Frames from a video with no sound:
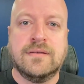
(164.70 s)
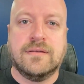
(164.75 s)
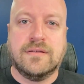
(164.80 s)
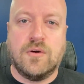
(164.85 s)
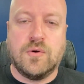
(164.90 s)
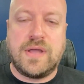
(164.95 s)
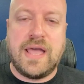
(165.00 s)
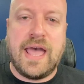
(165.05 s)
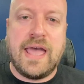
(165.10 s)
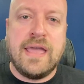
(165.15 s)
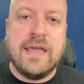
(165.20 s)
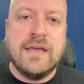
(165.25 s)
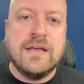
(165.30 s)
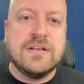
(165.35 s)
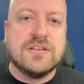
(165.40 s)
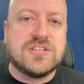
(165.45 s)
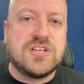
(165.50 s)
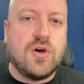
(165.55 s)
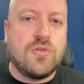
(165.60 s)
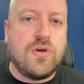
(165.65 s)
Okay,
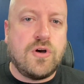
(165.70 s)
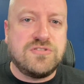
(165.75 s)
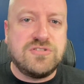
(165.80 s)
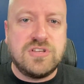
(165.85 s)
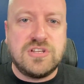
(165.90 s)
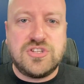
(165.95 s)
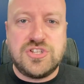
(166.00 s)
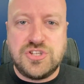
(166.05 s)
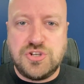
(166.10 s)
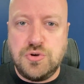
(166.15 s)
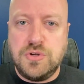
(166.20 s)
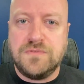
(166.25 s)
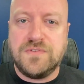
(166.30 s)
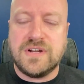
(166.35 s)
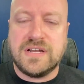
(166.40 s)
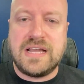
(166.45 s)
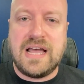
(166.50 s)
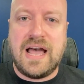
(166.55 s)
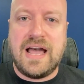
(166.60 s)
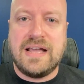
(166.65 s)
so those are the two
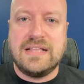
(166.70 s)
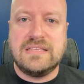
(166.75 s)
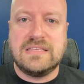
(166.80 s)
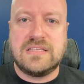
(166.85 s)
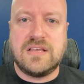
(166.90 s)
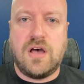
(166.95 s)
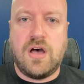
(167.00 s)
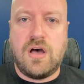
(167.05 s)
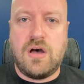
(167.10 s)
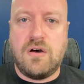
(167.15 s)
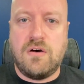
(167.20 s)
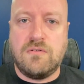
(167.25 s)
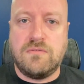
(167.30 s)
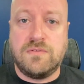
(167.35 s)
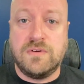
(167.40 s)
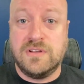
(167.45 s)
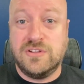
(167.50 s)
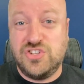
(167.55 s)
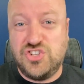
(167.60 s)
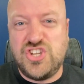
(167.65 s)
different kinds
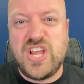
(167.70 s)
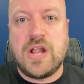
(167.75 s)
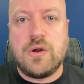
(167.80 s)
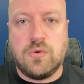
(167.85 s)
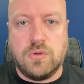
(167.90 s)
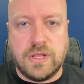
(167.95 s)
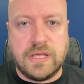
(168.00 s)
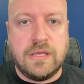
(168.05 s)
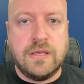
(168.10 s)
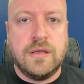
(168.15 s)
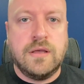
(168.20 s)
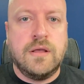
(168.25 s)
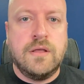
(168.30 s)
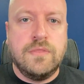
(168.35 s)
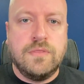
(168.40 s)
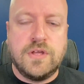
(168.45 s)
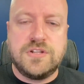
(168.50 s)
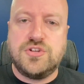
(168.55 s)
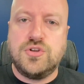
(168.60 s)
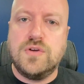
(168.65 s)
of generally
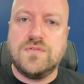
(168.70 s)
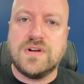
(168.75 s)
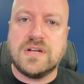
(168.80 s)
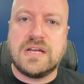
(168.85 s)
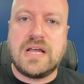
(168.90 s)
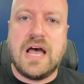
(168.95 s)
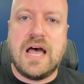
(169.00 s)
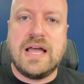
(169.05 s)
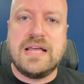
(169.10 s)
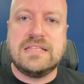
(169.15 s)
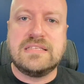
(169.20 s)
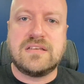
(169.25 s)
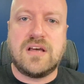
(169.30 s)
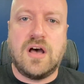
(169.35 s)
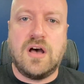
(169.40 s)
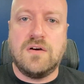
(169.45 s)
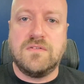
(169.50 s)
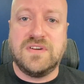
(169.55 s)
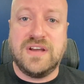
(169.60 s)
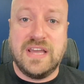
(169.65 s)
the two different kinds
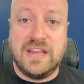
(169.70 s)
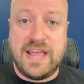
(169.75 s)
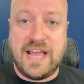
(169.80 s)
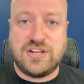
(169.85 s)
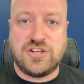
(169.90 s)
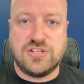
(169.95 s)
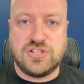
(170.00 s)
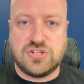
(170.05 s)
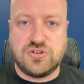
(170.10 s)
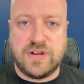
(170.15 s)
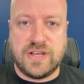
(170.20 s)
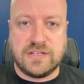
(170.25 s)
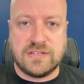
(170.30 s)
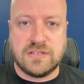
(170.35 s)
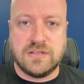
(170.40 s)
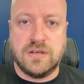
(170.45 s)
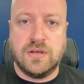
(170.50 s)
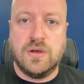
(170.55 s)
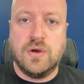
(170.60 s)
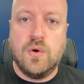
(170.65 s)
of connection
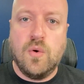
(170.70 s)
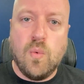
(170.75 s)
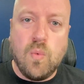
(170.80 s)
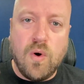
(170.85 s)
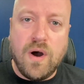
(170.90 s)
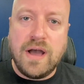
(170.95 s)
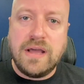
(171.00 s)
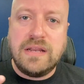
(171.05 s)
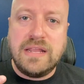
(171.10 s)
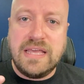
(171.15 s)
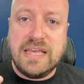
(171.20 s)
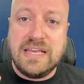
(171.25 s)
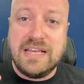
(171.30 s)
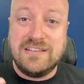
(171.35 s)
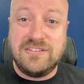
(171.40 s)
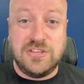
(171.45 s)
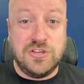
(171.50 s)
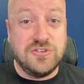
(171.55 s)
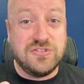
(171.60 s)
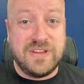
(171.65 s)
strings. One
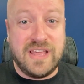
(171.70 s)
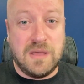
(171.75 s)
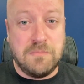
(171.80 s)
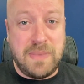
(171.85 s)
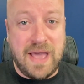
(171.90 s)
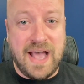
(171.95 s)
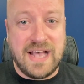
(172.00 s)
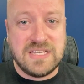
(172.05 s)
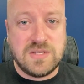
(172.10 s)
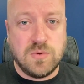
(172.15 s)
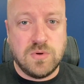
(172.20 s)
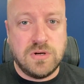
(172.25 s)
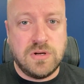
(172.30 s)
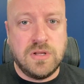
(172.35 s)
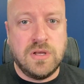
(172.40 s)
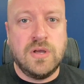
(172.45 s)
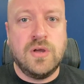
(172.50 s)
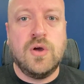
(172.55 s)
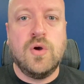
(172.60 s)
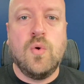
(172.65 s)
is username and
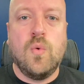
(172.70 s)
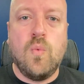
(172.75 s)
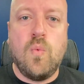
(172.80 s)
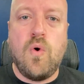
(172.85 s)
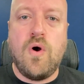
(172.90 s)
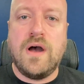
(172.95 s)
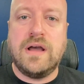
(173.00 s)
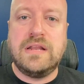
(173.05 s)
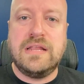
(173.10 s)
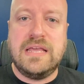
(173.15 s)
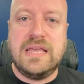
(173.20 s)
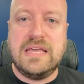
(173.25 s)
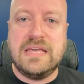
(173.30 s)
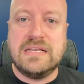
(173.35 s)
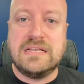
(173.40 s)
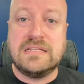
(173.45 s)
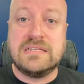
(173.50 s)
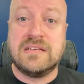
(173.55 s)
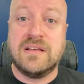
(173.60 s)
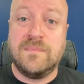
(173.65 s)
password. One
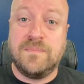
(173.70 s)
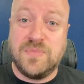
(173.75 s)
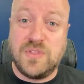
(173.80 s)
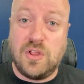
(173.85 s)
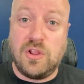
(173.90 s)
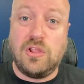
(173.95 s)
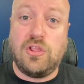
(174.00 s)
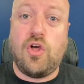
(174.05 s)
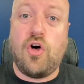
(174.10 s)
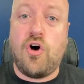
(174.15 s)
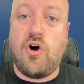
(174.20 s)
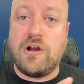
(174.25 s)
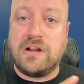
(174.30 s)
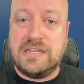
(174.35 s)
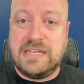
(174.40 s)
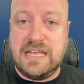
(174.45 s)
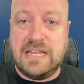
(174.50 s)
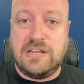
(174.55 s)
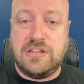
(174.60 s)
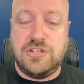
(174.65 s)
is the
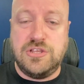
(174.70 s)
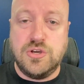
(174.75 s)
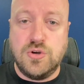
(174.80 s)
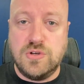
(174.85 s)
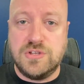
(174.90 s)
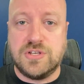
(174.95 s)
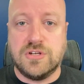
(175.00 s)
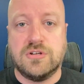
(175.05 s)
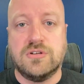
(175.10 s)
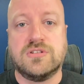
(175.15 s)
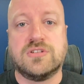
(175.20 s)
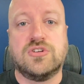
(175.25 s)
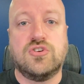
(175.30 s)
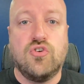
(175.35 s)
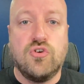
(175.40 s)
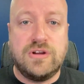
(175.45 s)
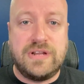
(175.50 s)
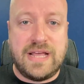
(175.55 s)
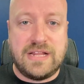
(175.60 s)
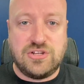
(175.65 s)
logged in user's
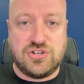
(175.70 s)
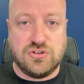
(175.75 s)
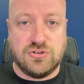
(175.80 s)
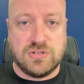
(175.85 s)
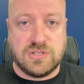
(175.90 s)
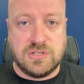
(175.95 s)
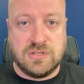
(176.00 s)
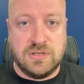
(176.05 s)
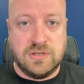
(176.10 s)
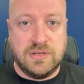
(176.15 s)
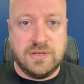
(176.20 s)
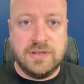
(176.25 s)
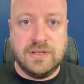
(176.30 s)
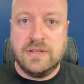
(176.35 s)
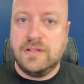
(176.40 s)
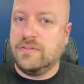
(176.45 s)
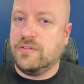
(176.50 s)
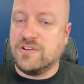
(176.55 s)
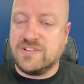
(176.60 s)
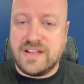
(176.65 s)
credentials.
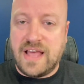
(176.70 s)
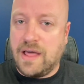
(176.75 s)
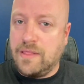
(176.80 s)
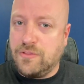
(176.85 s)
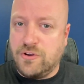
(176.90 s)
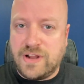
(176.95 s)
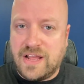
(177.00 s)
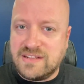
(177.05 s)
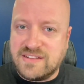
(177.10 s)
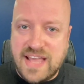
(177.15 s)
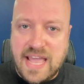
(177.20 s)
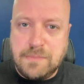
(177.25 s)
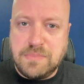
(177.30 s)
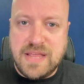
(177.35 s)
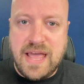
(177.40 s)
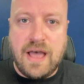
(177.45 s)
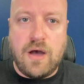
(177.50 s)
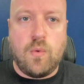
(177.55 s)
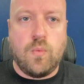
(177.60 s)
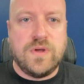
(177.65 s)
There's not they're not typed
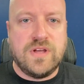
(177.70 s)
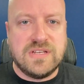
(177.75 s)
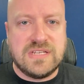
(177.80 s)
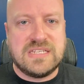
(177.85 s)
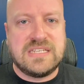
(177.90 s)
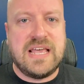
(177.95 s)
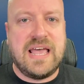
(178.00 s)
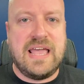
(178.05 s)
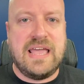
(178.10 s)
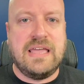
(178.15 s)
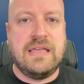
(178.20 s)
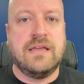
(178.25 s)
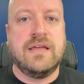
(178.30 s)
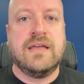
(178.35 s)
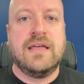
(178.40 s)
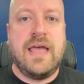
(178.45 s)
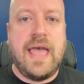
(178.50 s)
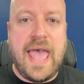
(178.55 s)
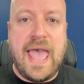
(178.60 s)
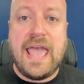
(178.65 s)
out. We just say
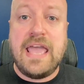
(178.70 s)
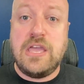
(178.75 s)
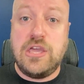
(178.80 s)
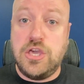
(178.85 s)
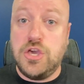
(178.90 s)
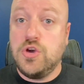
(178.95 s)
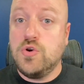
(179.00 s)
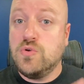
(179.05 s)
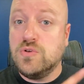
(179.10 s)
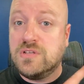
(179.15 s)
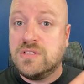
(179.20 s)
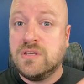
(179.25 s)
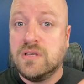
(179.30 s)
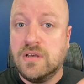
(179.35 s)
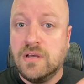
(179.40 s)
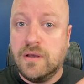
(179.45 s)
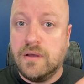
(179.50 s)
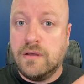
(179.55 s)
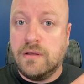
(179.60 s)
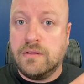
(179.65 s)
hey, use
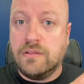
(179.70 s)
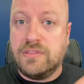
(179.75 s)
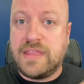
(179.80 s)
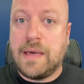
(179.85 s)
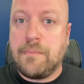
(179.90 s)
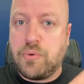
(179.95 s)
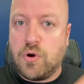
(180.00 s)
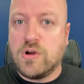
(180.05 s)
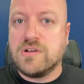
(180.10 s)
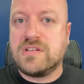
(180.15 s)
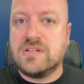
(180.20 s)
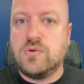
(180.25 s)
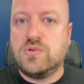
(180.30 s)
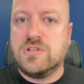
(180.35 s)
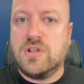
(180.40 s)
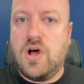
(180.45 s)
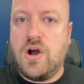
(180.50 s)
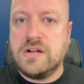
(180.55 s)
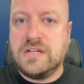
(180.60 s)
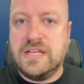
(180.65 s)
that person who's
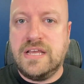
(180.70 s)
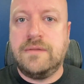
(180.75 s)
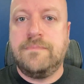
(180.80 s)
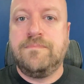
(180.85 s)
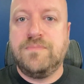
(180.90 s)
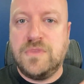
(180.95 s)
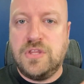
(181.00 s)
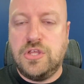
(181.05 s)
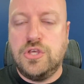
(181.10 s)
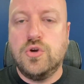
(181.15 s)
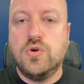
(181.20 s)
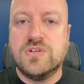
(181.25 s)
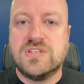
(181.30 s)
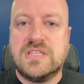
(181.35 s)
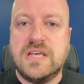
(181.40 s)
logged in, use